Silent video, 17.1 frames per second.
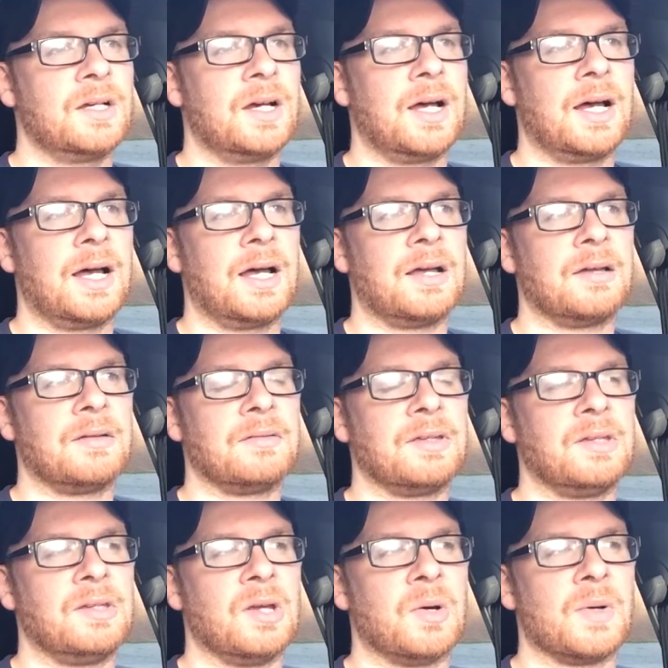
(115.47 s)
Uh,
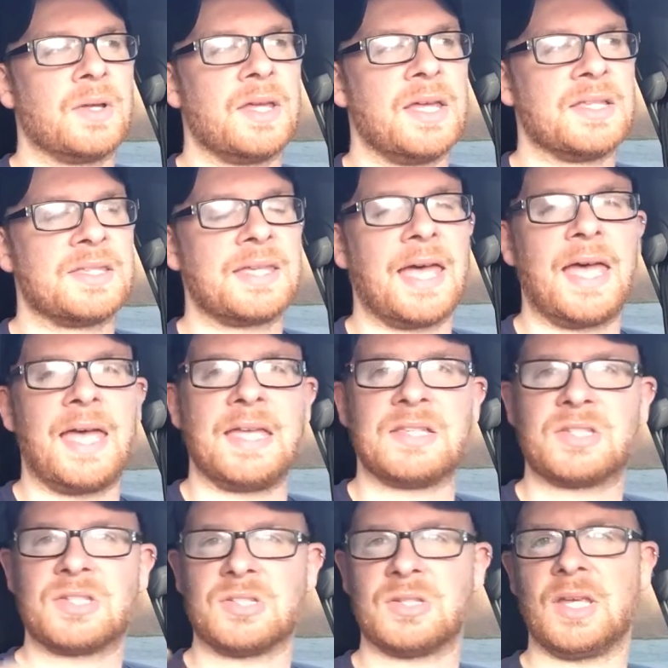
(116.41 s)
you know, it's,
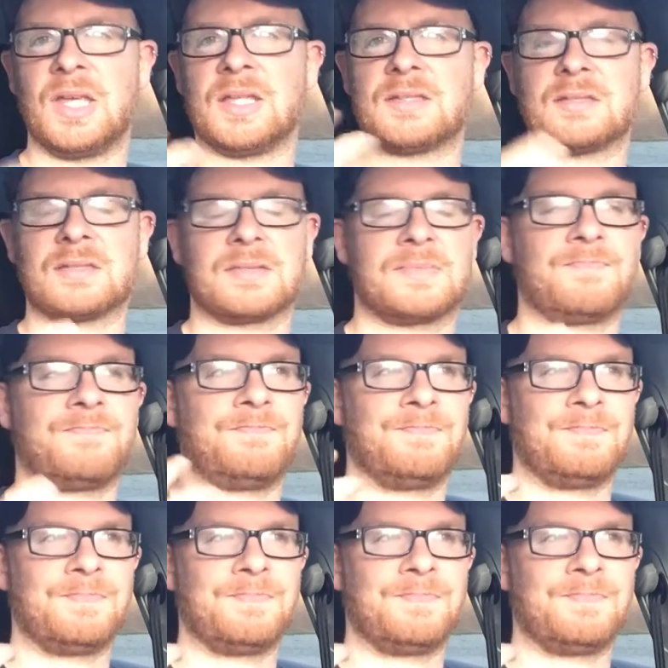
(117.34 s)
it's, it's,